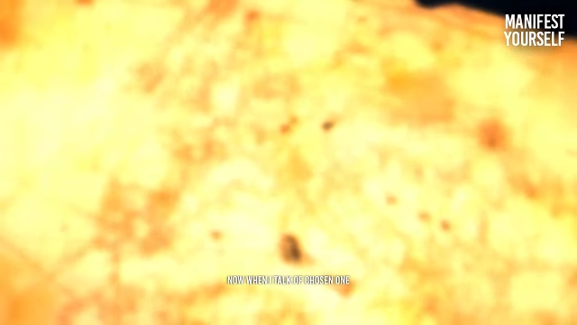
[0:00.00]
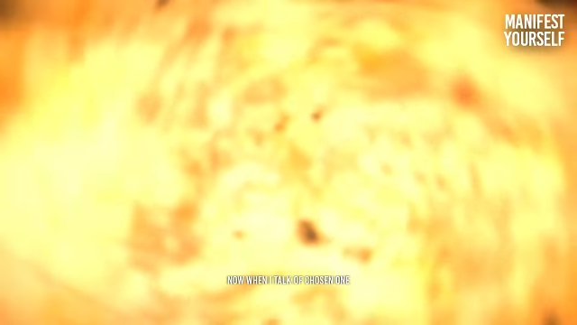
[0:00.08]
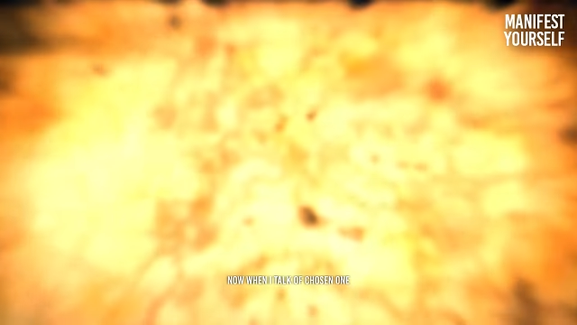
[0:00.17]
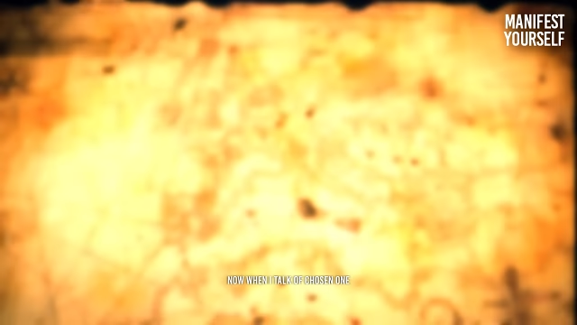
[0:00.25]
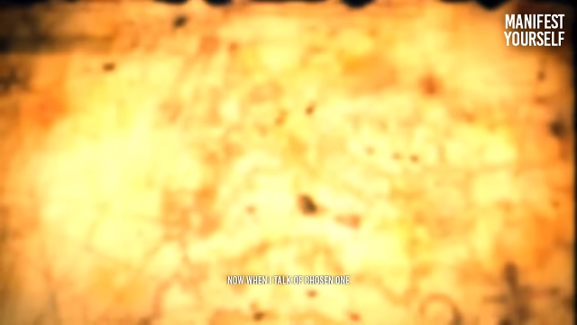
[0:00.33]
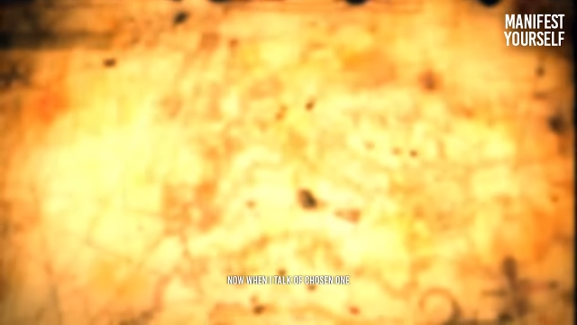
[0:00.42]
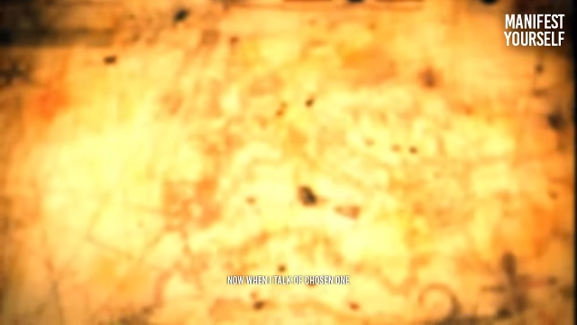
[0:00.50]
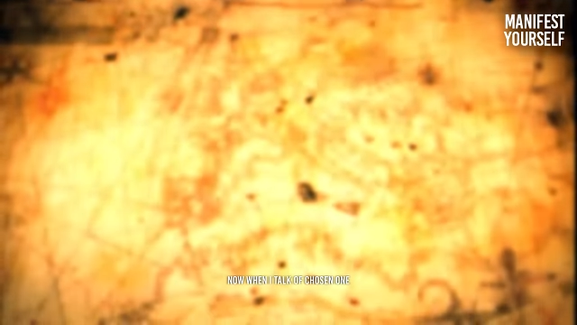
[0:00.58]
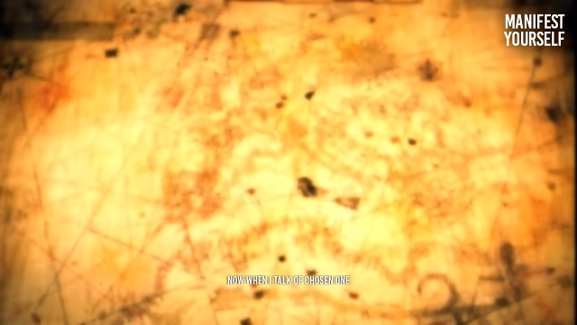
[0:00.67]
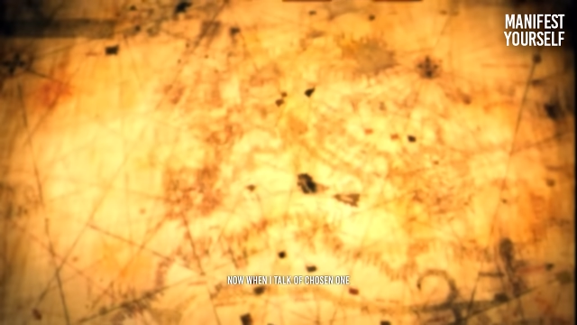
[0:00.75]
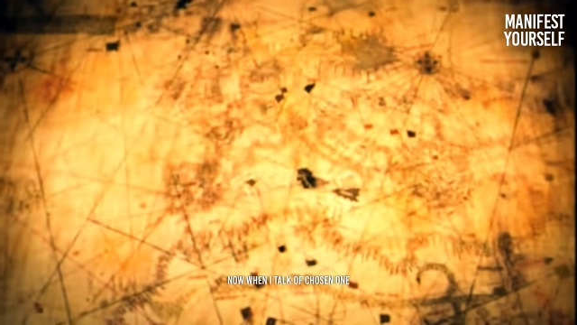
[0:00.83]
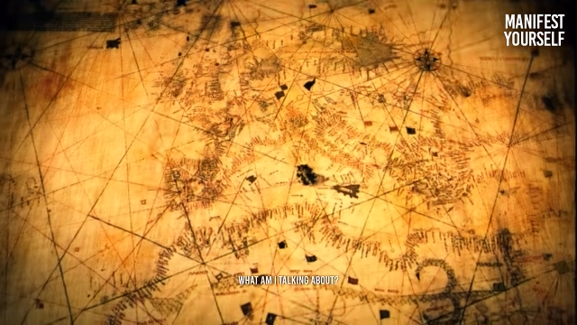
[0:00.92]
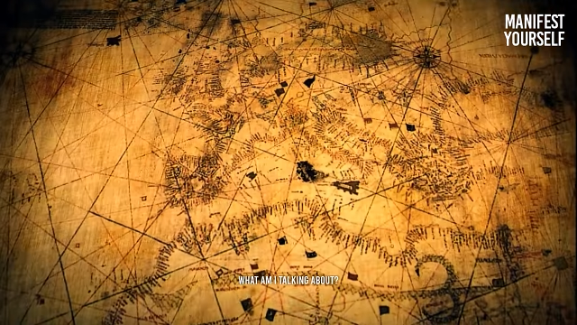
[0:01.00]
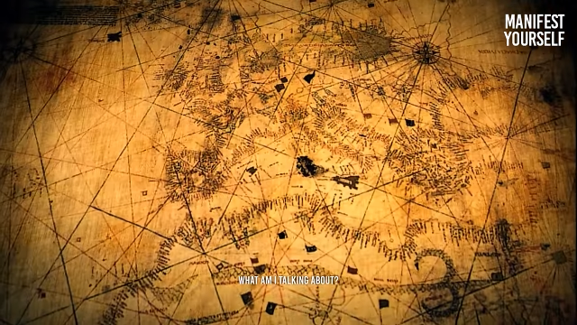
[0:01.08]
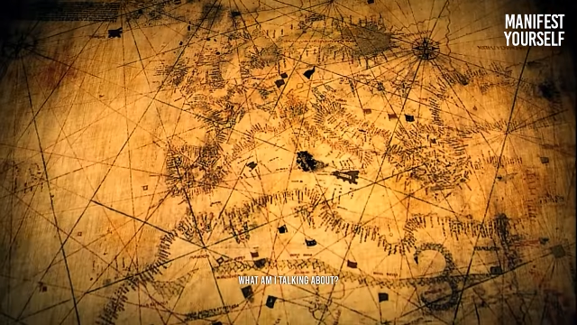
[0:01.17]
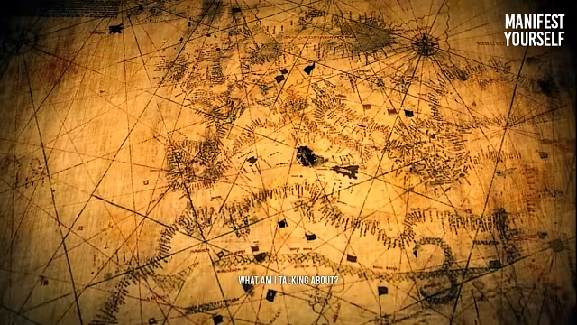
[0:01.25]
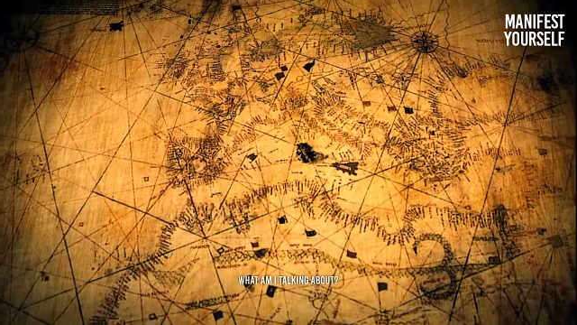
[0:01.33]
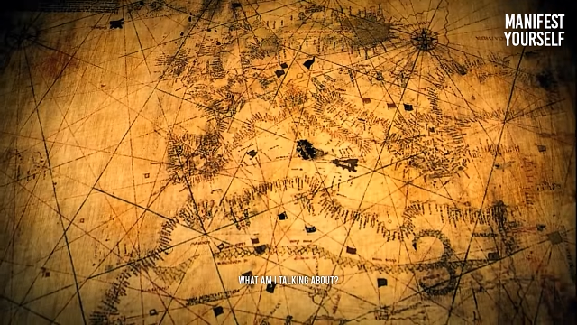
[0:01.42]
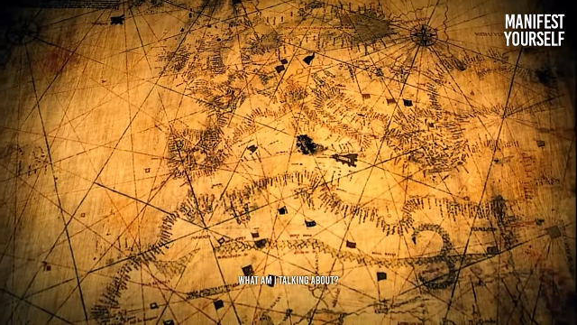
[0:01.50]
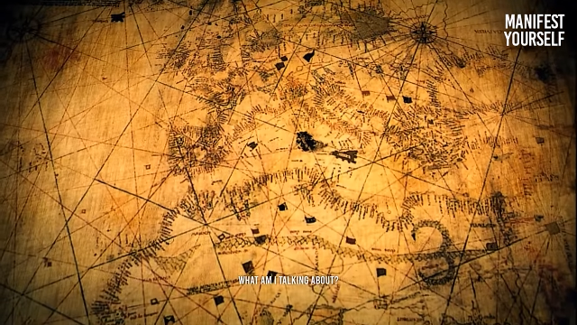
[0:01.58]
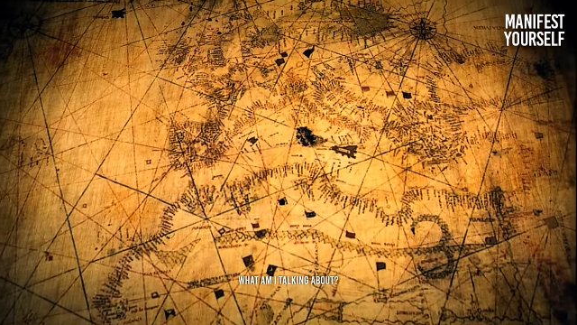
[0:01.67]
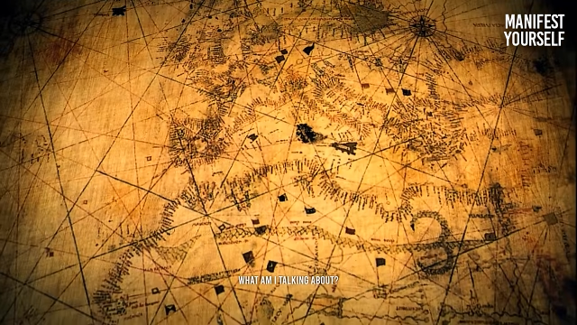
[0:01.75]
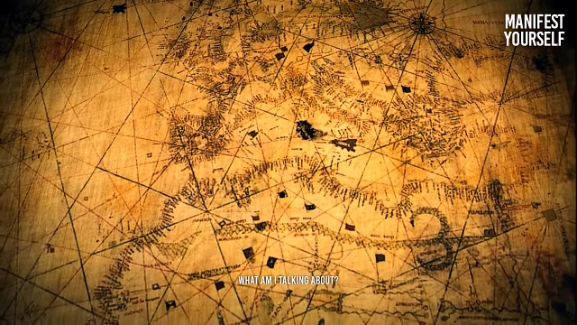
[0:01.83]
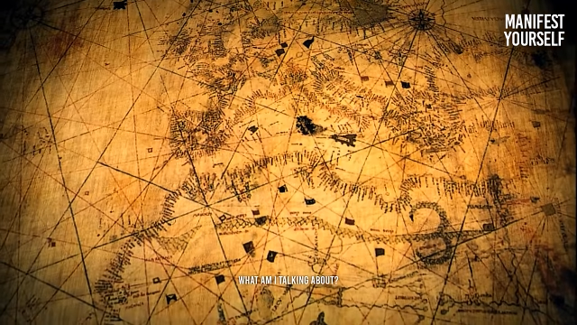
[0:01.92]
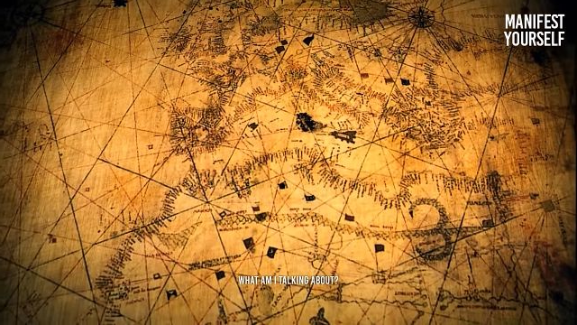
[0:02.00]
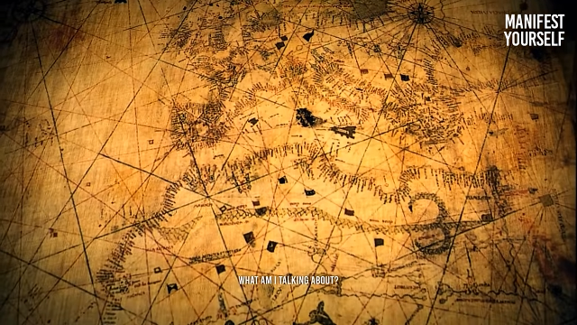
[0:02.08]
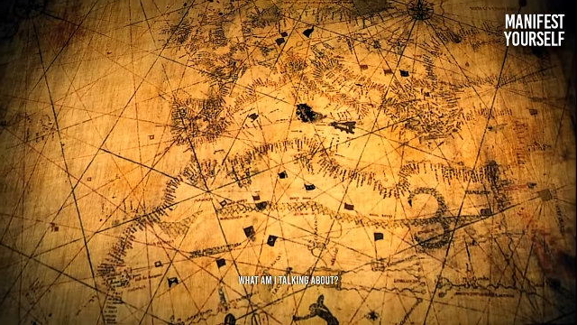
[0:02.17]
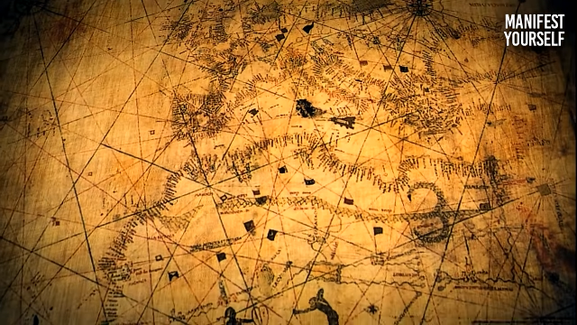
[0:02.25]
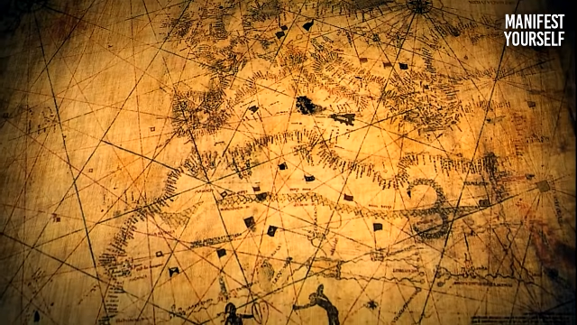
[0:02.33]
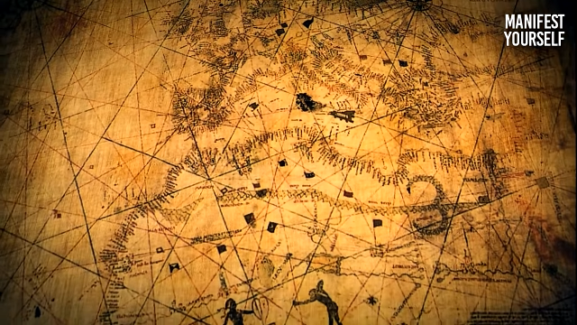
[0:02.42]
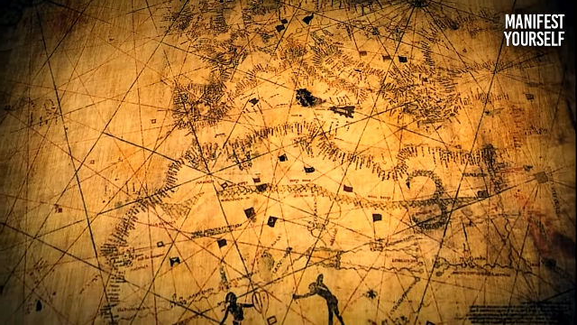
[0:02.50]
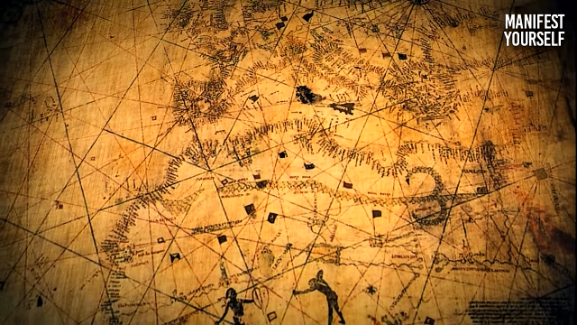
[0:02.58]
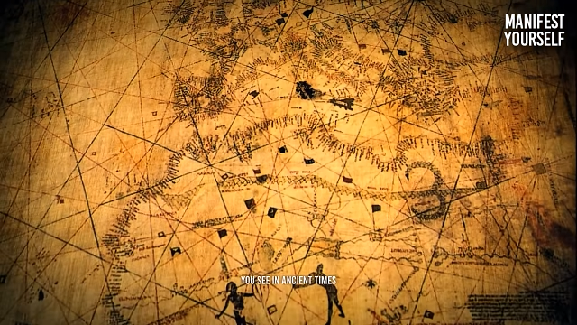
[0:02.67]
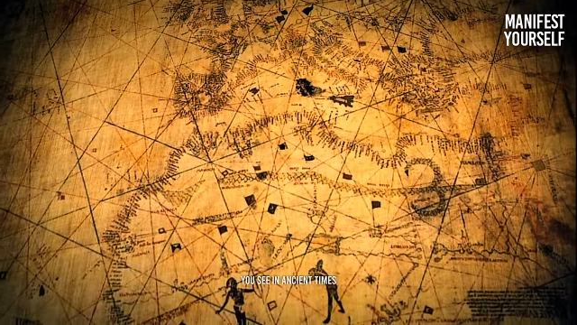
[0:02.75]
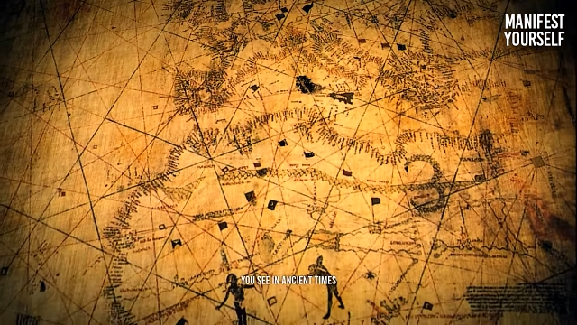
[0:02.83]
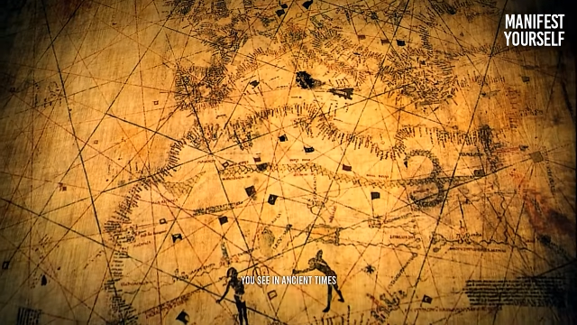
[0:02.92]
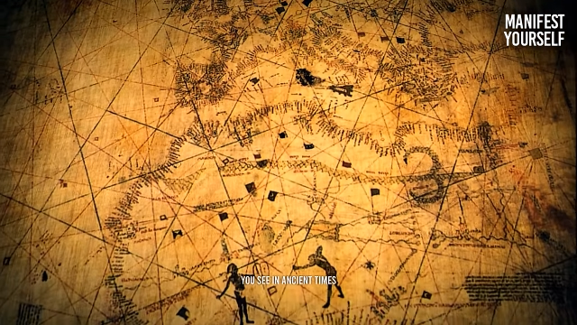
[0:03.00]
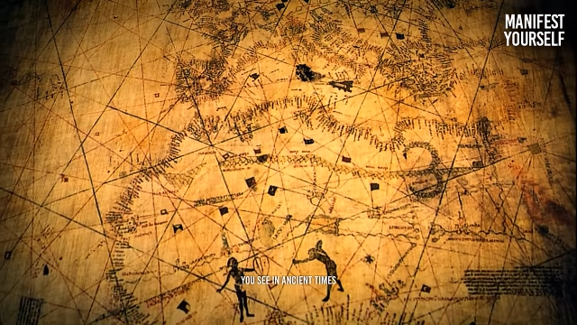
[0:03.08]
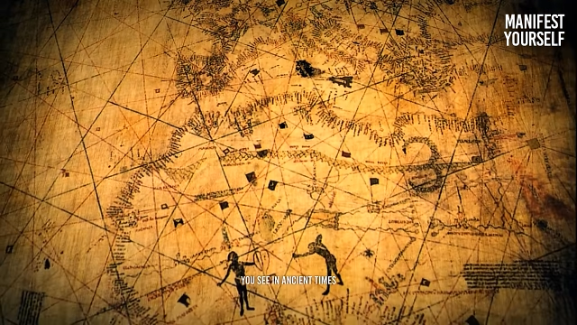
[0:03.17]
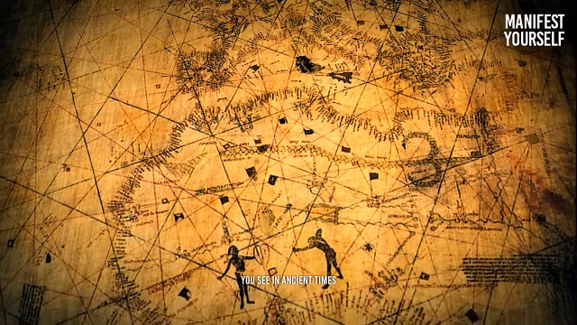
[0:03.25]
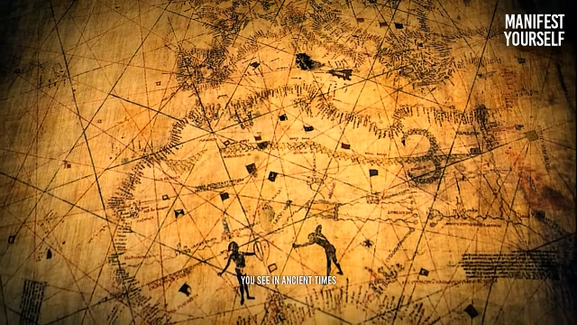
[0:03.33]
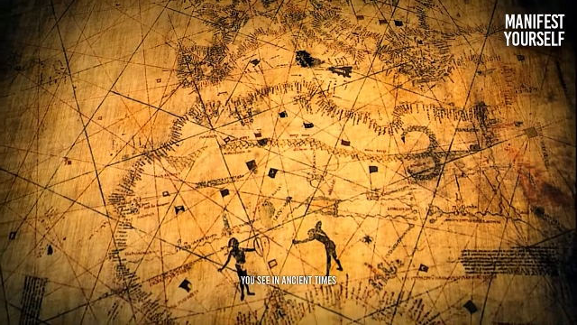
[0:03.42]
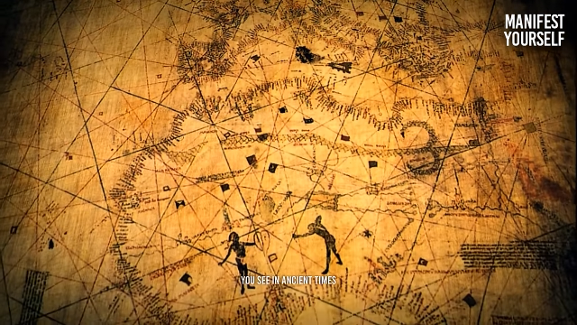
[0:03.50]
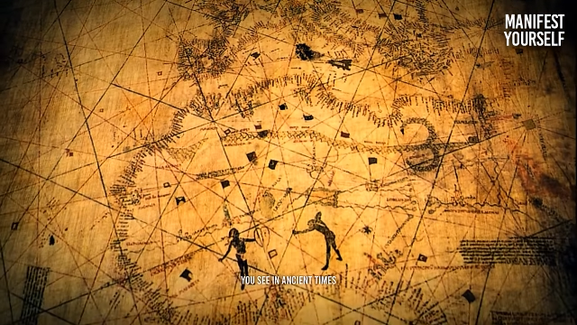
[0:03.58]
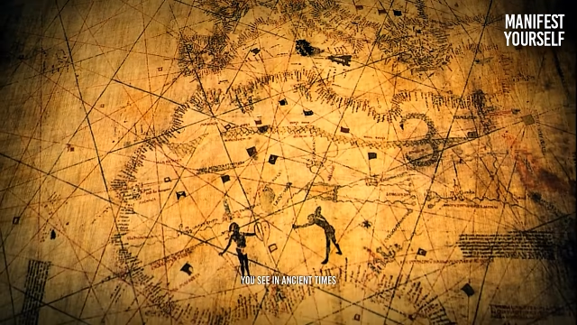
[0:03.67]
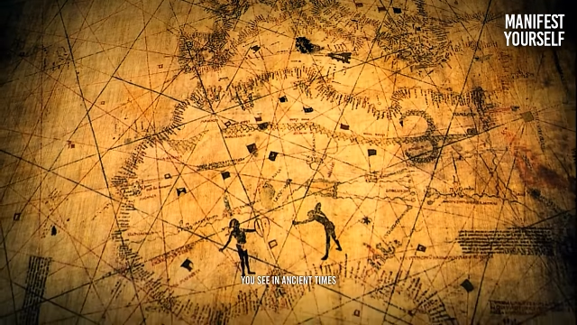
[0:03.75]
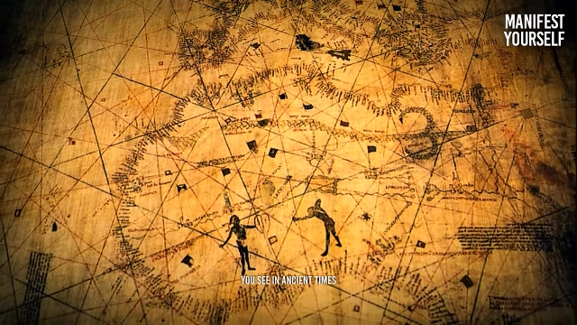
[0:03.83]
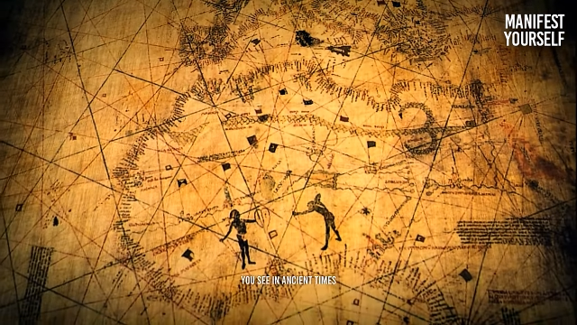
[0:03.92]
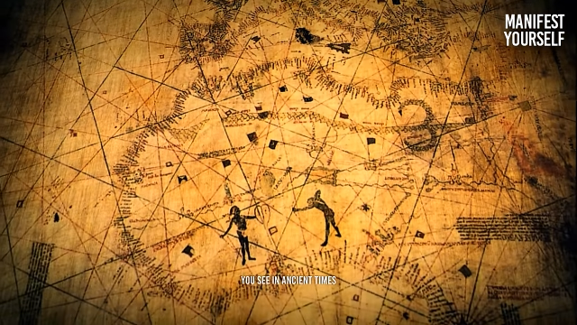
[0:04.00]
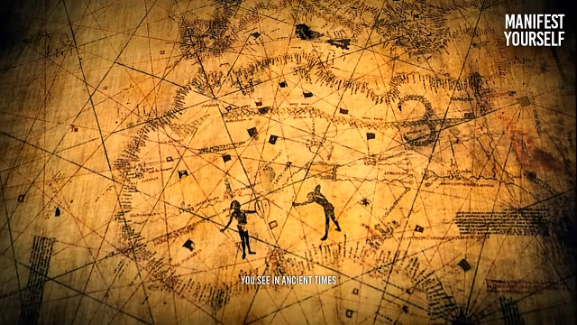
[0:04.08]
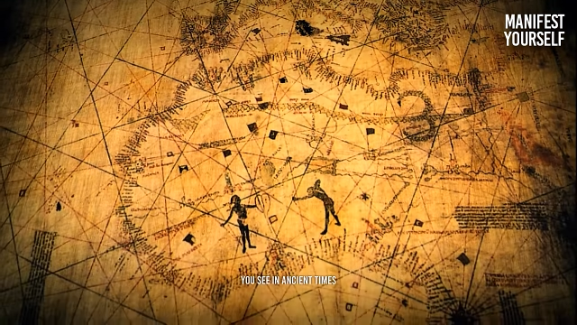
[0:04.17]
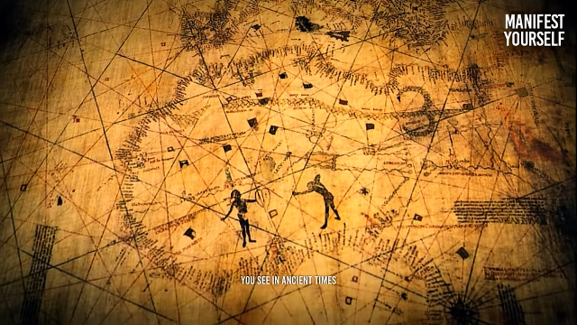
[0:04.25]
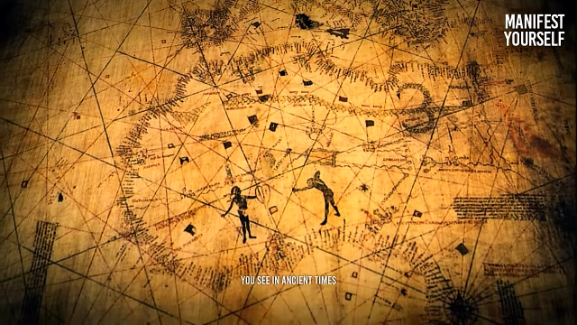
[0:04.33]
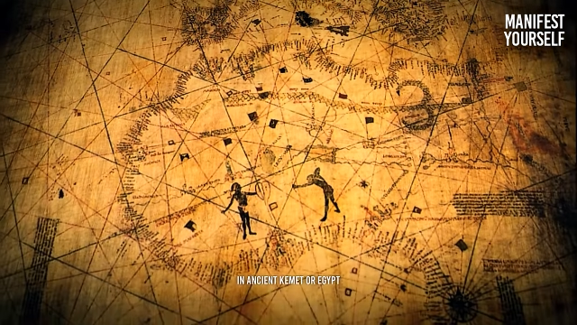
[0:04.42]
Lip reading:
[unreadable: no face in view]